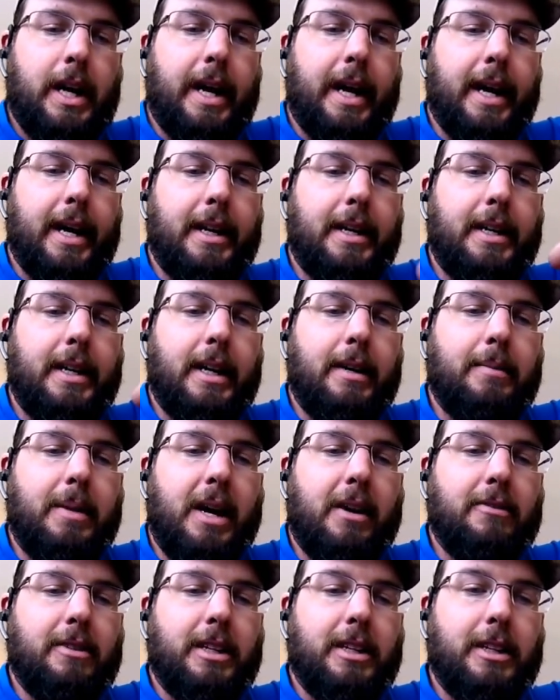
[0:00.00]
and um,
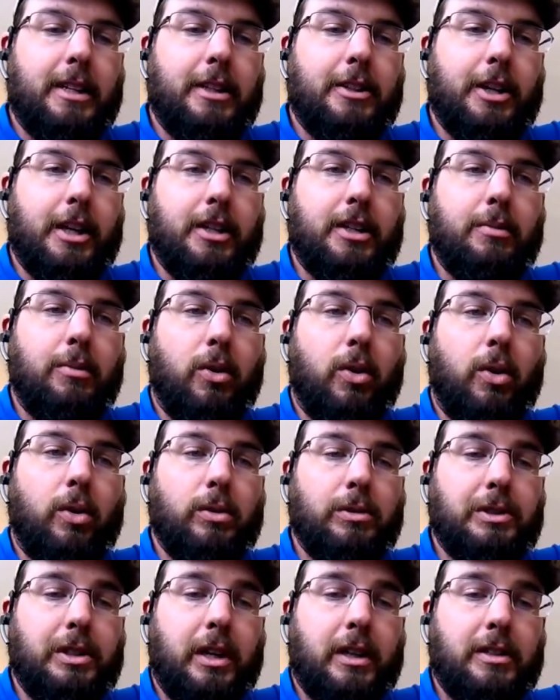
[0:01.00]
having an injectable
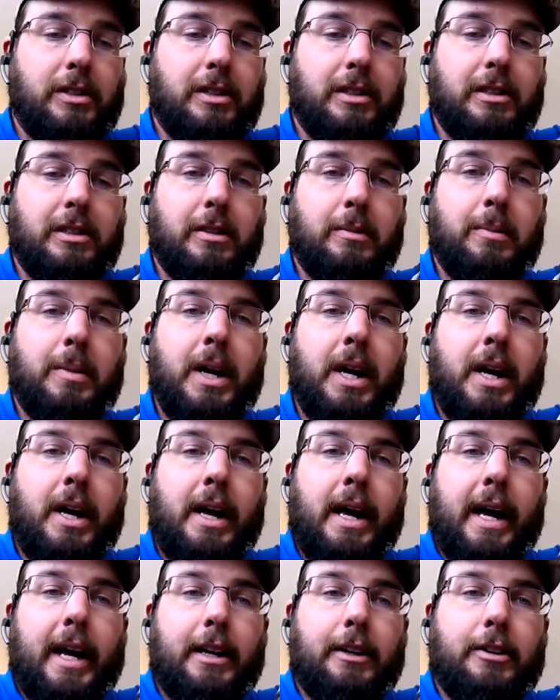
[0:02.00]
hole saw system
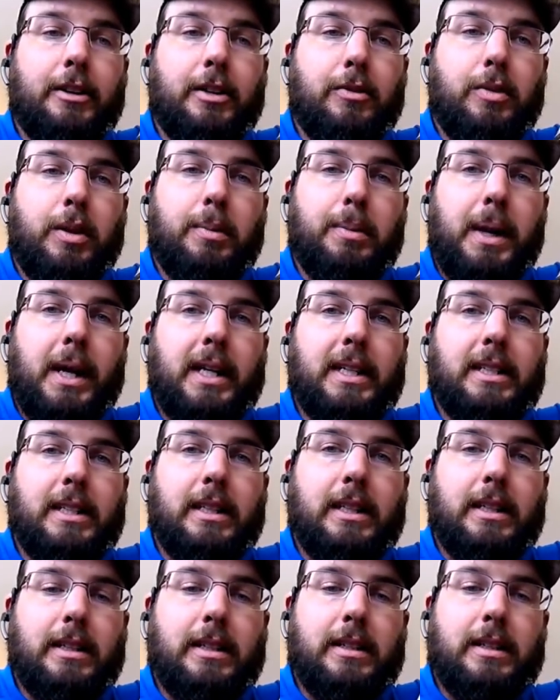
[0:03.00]
and you could replace
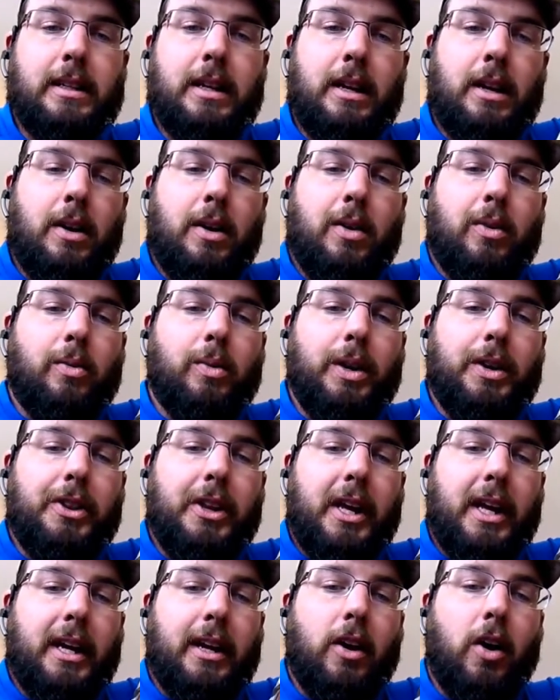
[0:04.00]
this with
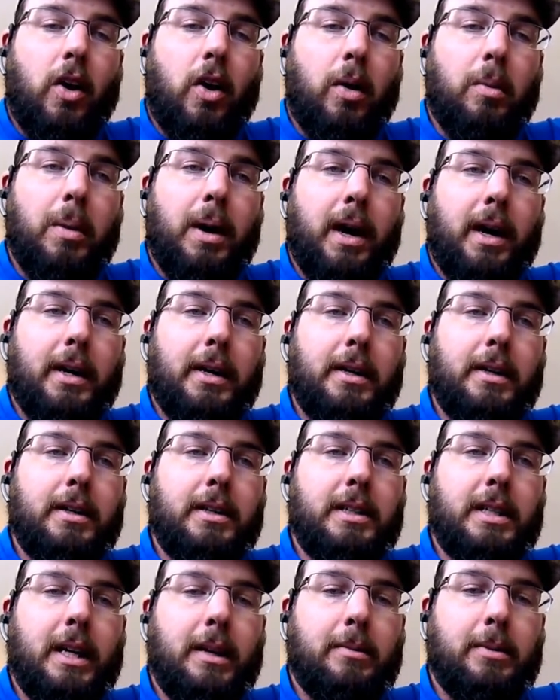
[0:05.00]
a carbide
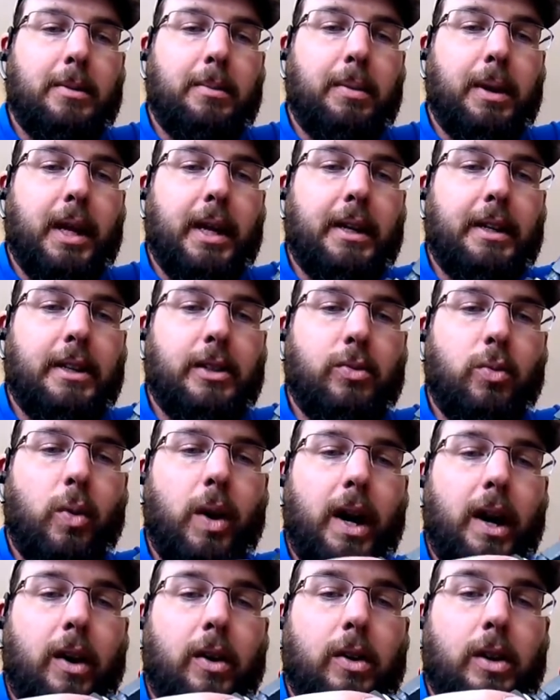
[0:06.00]
tipped blade as
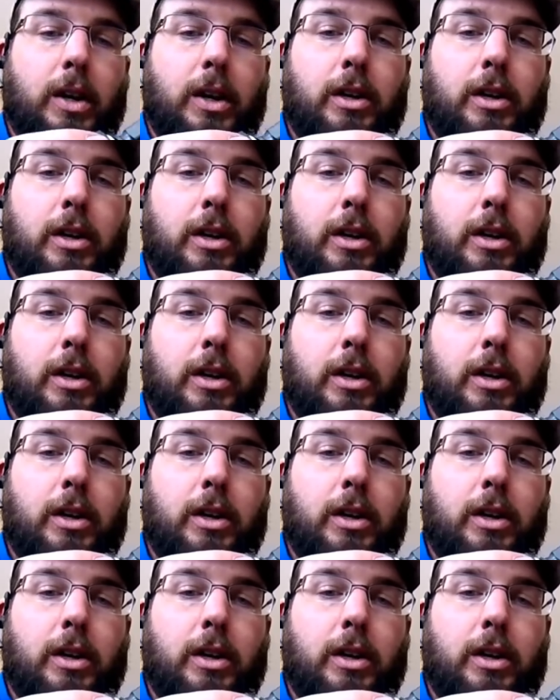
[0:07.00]
well.